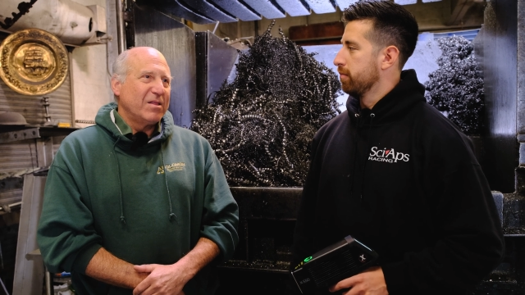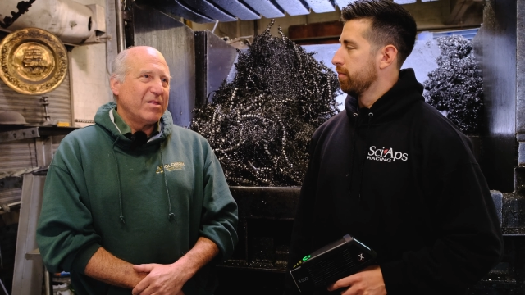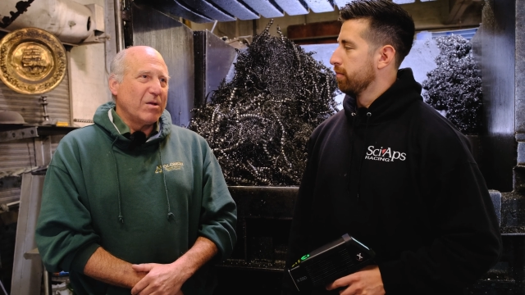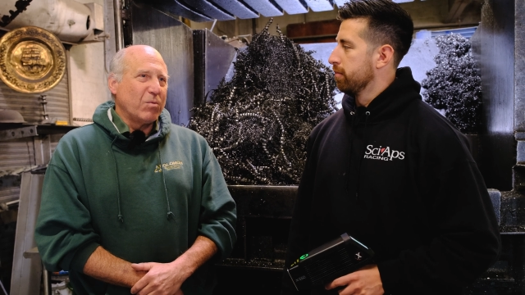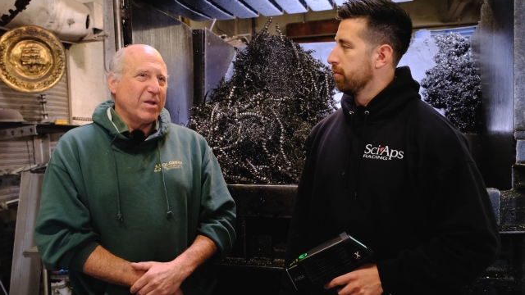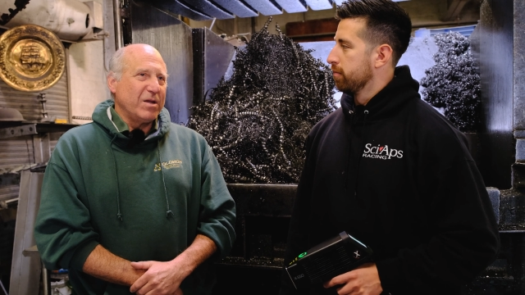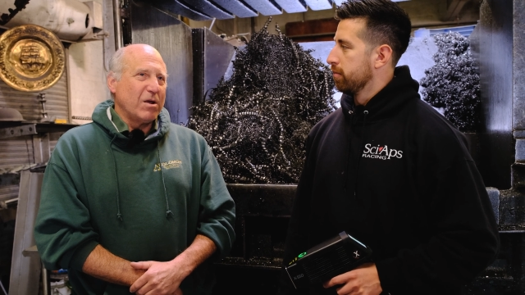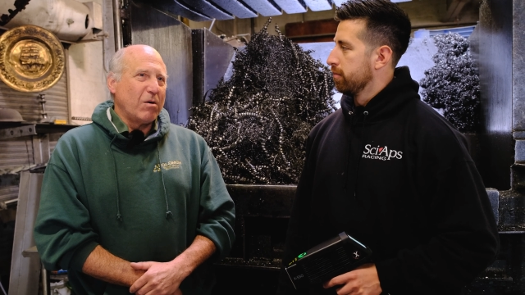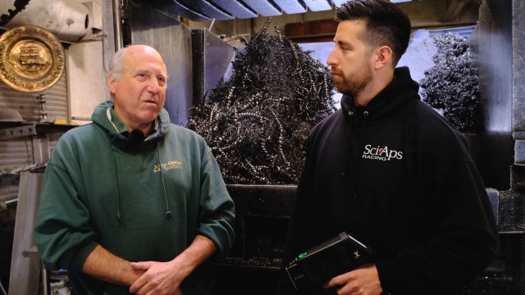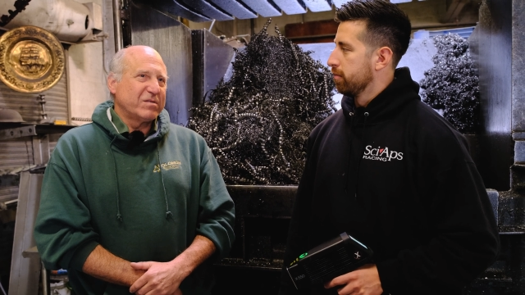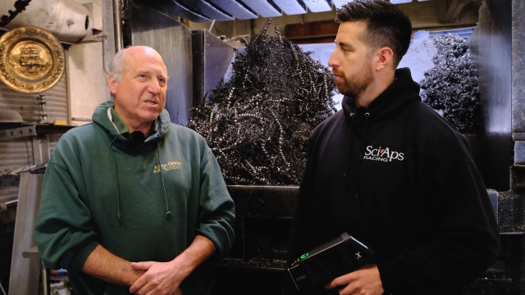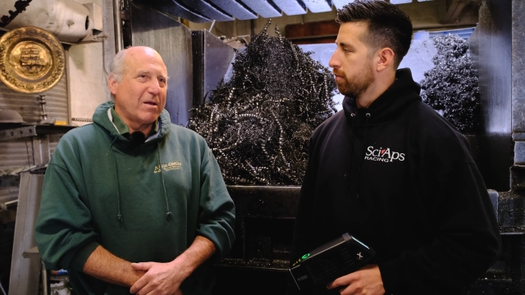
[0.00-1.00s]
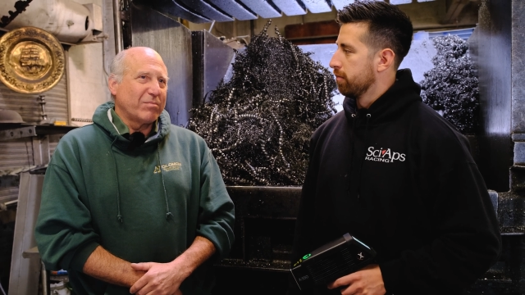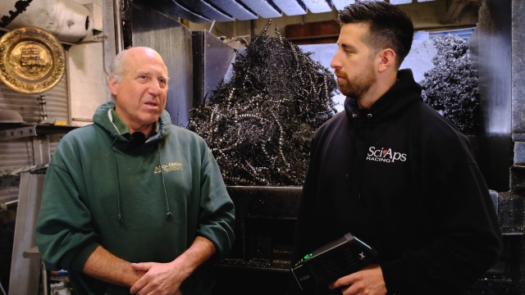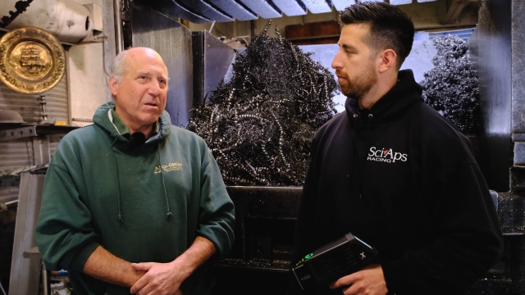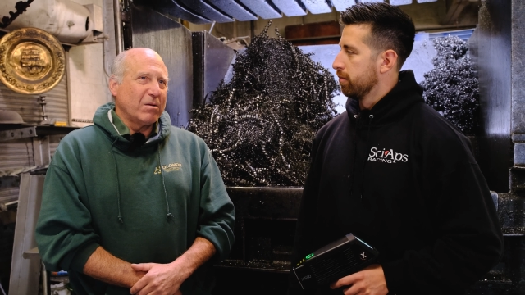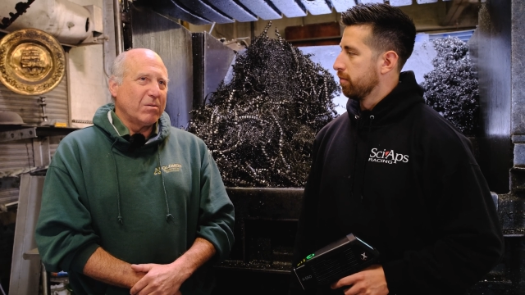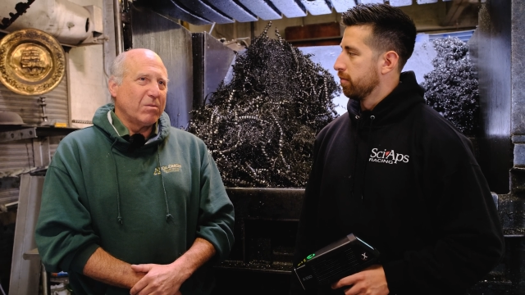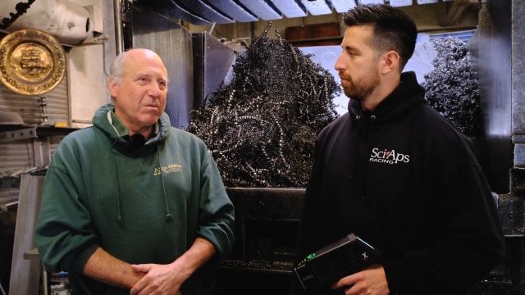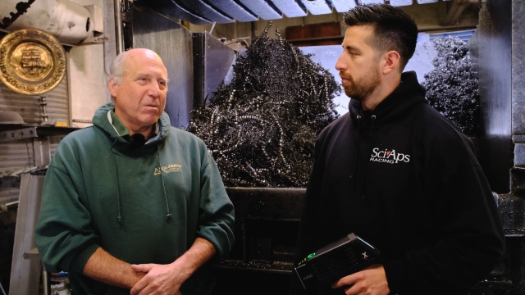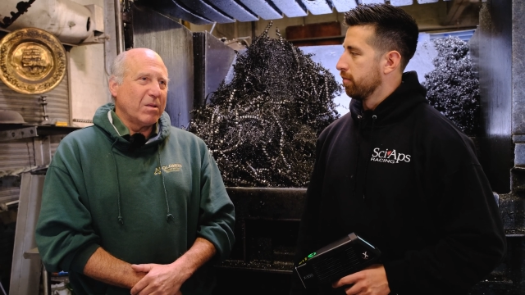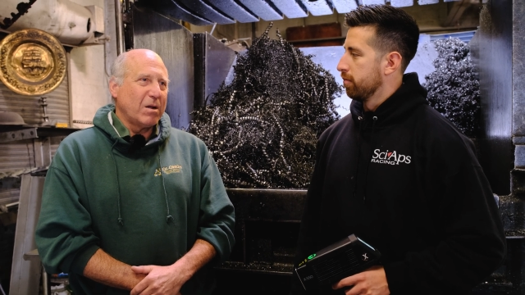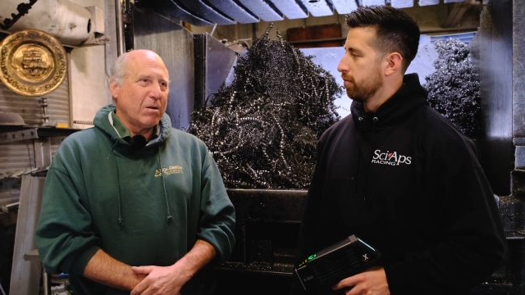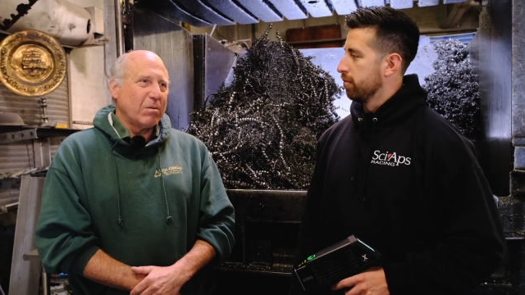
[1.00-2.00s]
Speaker 1: that we know if something,
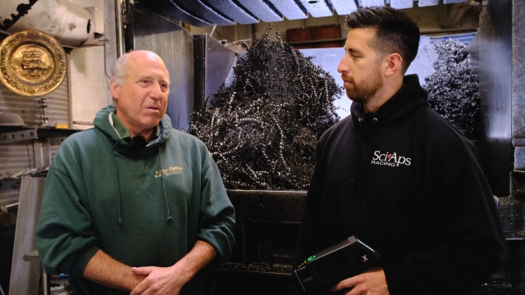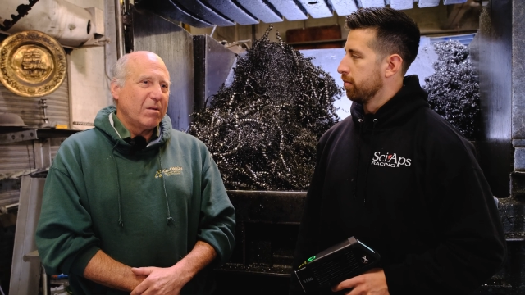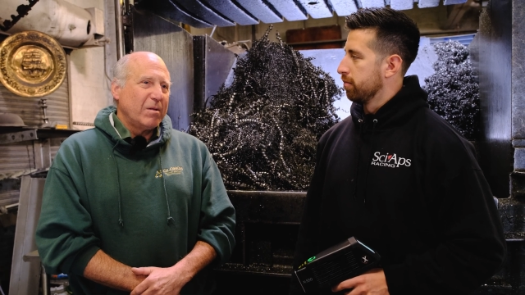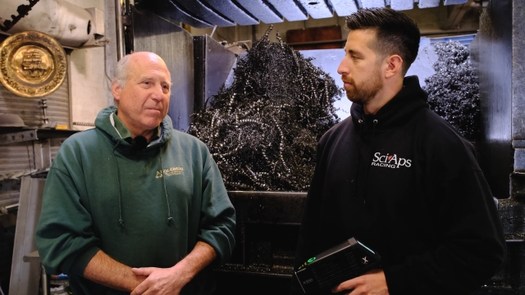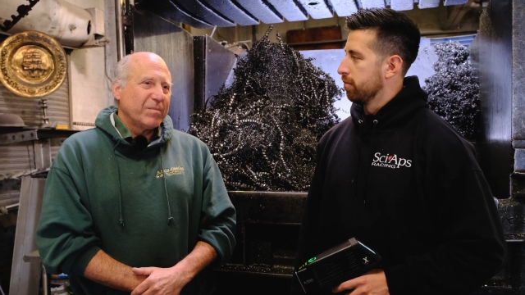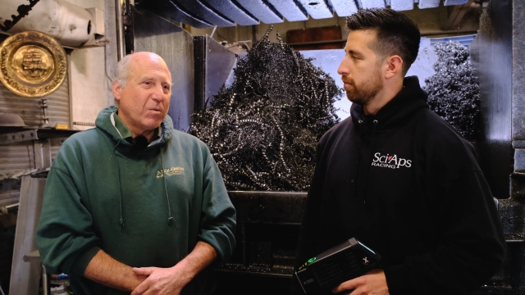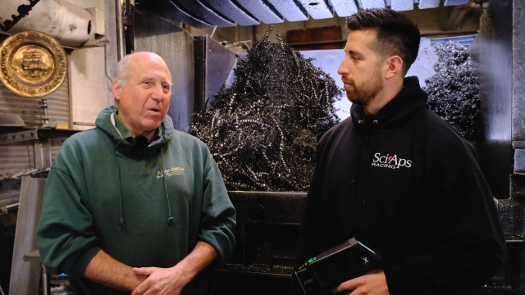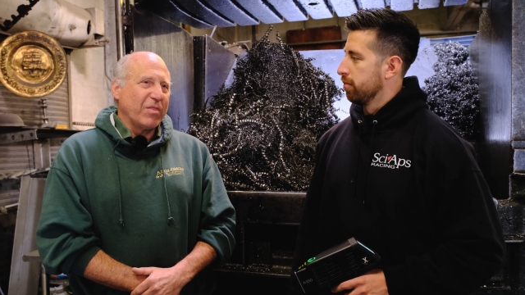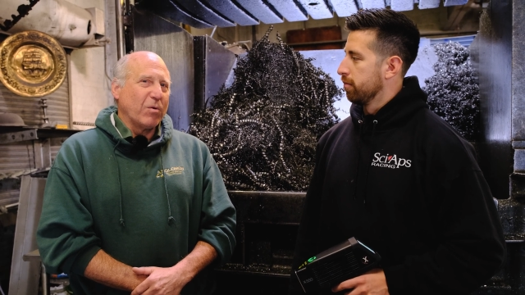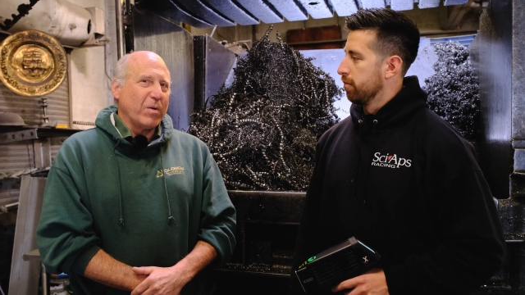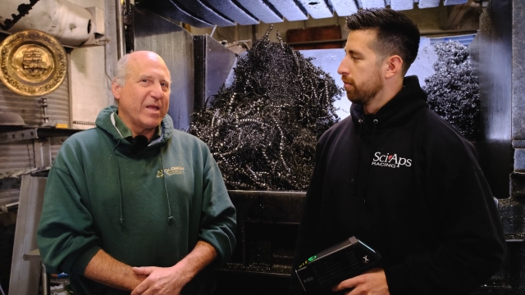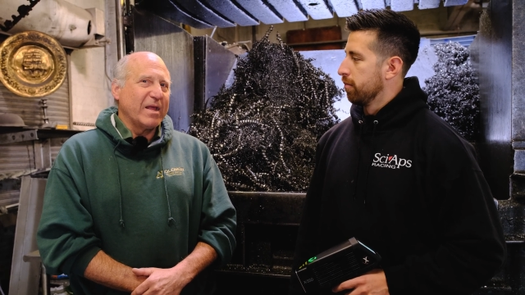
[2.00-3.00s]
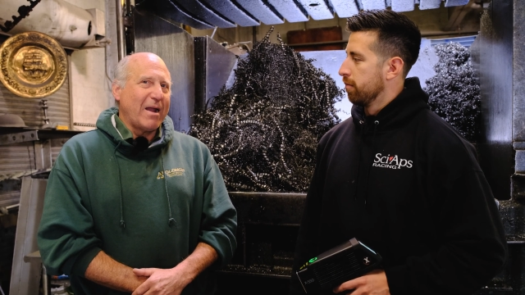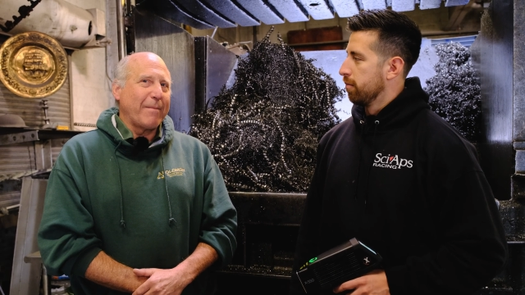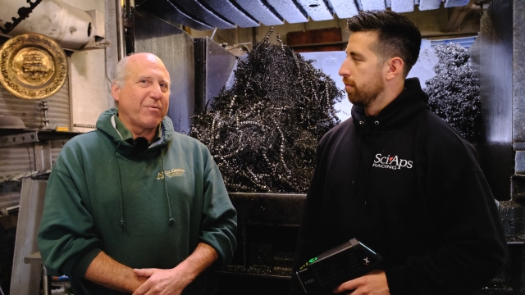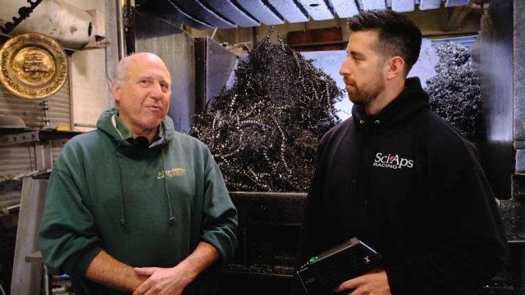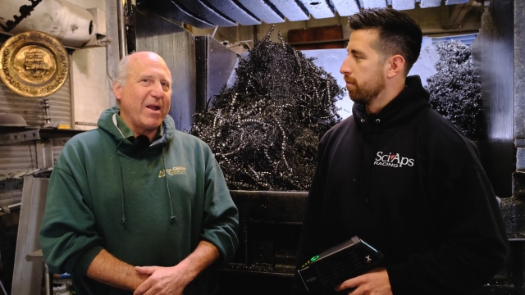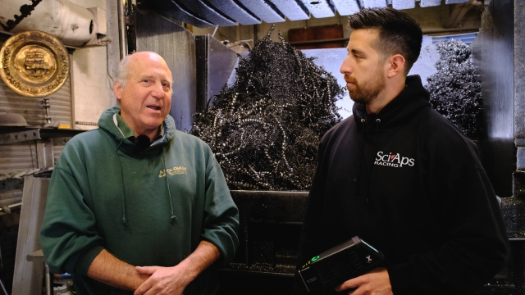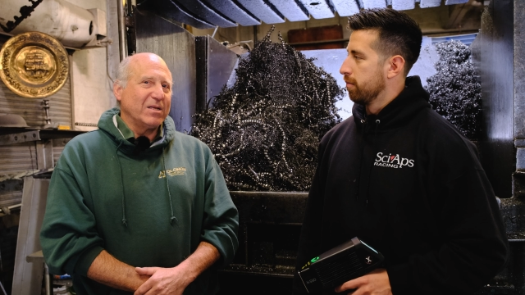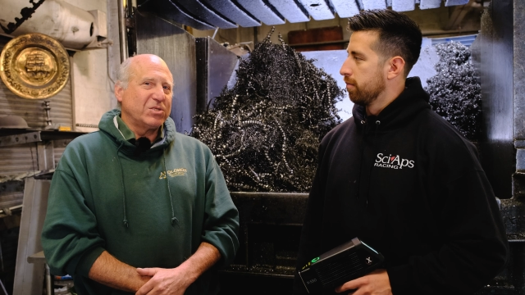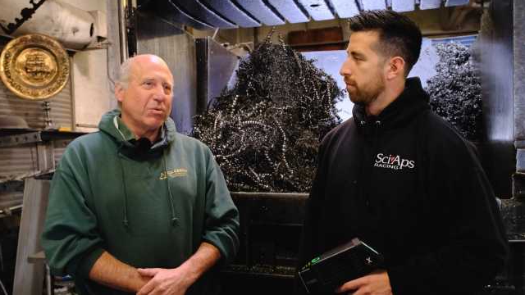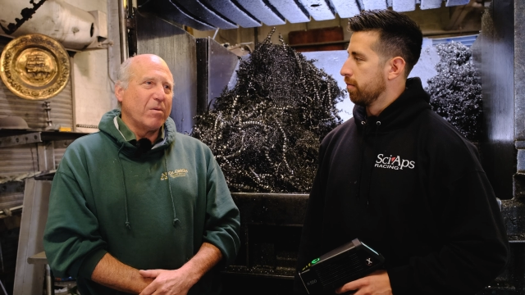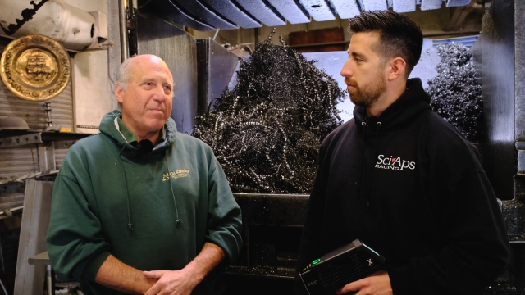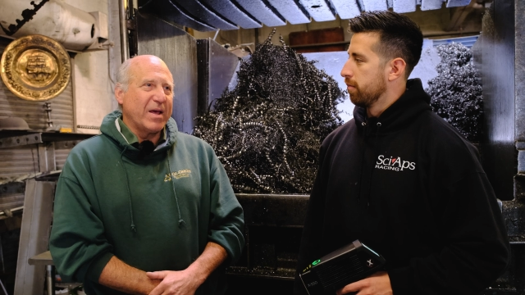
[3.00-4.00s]
you know, whether we can upgrade it
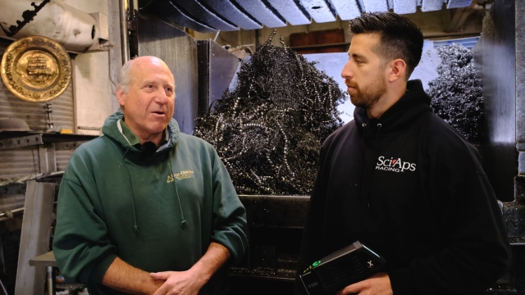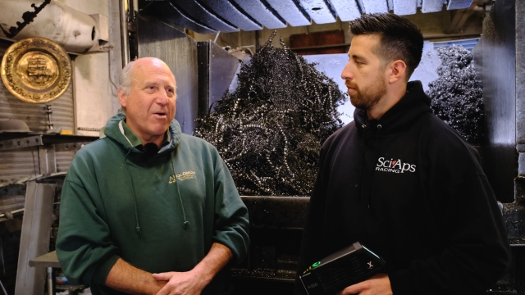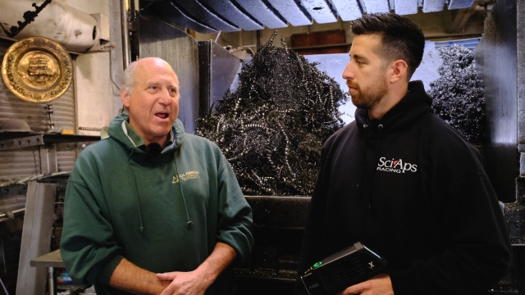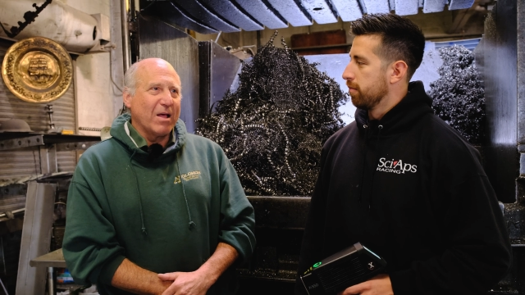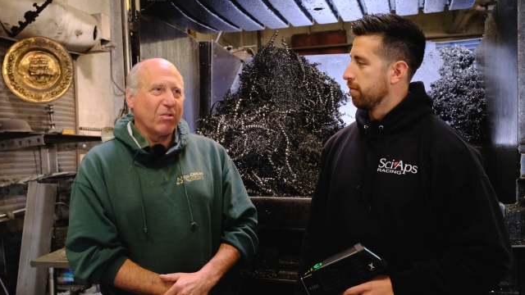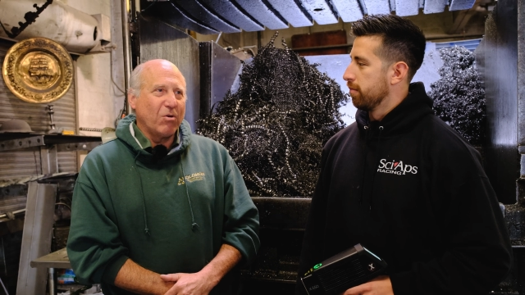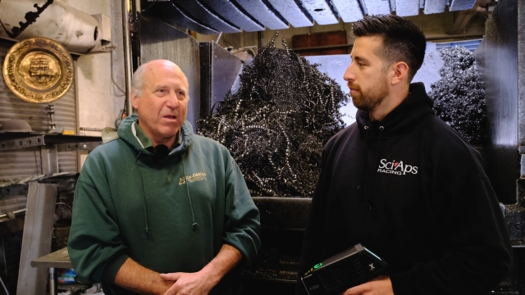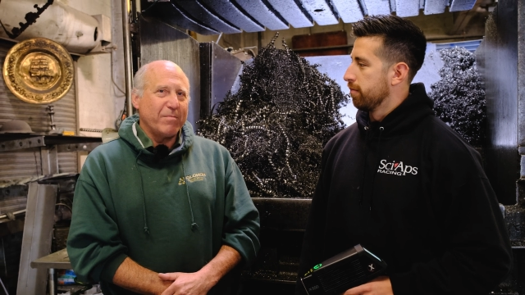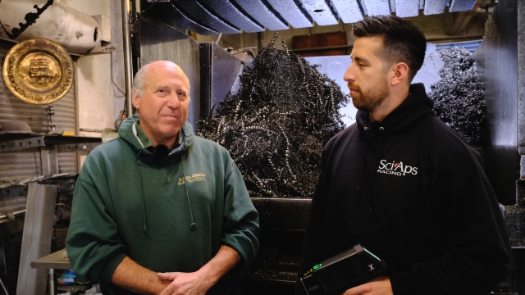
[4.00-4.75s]
to a better alloy